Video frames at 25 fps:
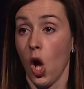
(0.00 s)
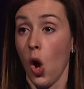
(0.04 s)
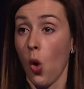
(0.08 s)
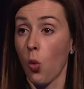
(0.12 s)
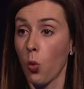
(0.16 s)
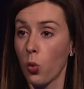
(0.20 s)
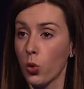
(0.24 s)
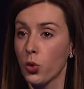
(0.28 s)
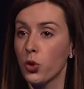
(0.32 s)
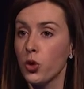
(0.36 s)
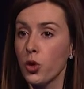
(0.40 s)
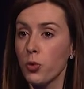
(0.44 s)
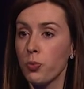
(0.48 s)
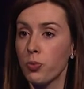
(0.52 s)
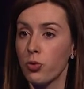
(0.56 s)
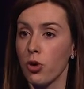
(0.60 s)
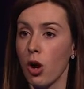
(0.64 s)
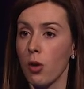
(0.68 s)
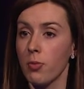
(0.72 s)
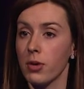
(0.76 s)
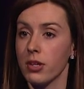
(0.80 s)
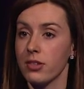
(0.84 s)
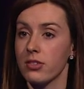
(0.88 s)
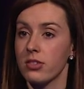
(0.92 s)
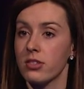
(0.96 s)
will you
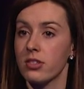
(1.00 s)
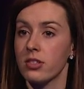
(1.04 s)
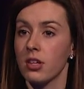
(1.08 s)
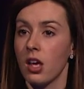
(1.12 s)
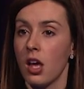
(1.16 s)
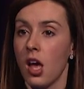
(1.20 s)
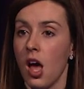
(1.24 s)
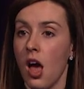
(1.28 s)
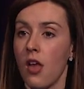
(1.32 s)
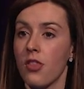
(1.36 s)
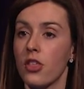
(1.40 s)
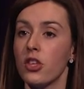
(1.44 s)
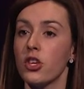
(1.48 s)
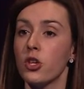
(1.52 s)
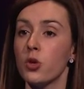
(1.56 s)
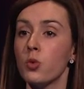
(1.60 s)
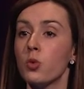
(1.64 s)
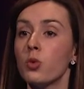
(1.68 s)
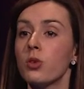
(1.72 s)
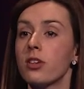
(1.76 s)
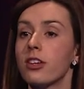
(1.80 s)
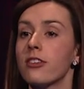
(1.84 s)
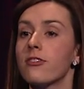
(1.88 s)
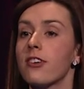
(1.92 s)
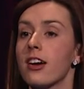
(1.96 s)
promise that you will
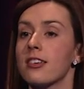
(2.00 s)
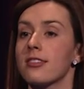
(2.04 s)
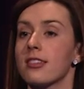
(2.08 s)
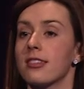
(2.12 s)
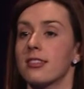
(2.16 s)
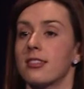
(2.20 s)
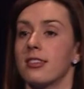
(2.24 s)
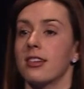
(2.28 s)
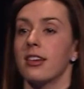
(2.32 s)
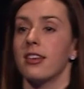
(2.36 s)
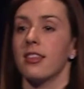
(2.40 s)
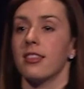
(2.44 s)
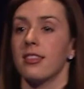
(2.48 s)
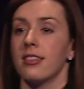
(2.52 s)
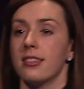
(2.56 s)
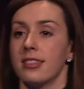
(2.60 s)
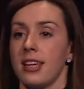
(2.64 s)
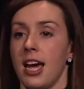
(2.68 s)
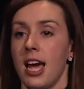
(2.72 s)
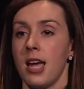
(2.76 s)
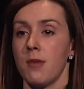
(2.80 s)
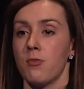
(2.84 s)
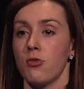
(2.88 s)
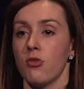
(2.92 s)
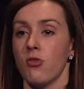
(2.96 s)
give us a seat at the
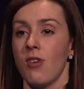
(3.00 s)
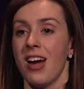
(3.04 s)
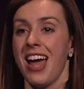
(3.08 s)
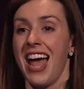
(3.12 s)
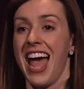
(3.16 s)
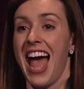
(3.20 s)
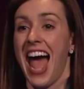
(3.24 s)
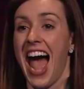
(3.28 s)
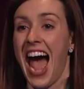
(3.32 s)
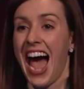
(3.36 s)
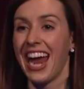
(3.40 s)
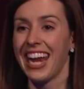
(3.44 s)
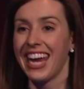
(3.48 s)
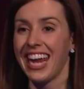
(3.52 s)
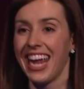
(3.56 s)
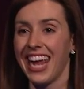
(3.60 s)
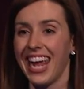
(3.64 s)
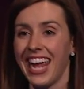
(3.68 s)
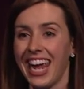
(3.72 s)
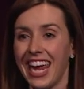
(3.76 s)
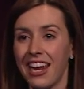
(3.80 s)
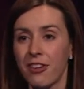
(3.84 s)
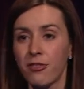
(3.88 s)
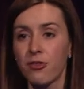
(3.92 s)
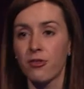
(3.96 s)
table at
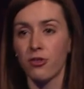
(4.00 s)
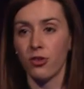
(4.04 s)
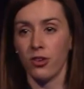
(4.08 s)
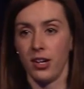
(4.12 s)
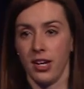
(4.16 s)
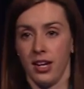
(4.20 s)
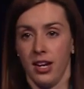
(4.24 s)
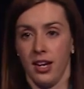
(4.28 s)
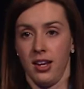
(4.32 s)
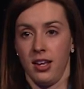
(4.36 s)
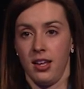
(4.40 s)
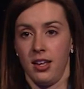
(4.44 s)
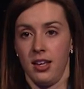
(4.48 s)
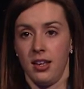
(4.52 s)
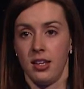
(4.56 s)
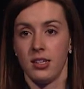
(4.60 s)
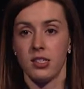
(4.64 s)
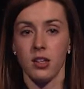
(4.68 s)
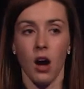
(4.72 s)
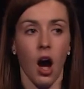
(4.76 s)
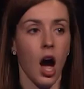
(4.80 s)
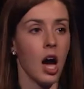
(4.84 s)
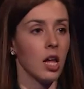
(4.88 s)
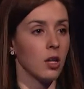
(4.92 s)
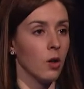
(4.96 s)
every
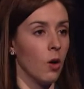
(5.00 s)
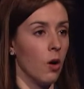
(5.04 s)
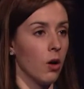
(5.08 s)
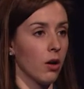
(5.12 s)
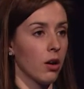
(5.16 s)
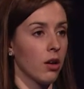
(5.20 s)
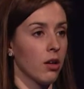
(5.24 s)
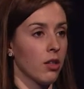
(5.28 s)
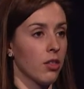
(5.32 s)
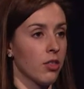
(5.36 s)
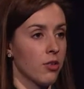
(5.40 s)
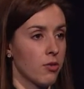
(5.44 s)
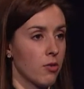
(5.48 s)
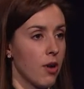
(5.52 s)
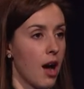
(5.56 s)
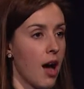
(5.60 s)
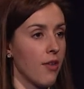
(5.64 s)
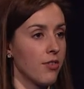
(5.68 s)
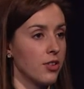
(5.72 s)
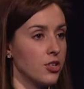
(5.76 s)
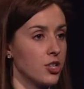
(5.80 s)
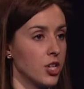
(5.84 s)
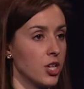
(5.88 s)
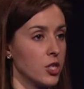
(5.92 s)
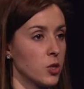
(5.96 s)
dialogue throughout
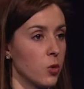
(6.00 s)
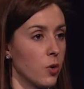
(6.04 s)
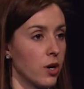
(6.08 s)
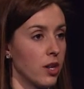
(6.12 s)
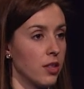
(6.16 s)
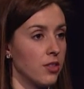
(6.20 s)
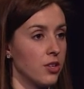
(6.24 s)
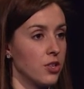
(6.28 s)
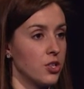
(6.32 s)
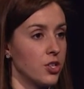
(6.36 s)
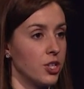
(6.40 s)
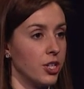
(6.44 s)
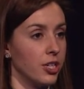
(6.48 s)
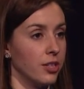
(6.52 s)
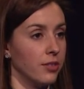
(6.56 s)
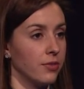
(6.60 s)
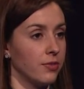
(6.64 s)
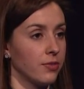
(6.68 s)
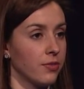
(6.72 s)
the G20 this year?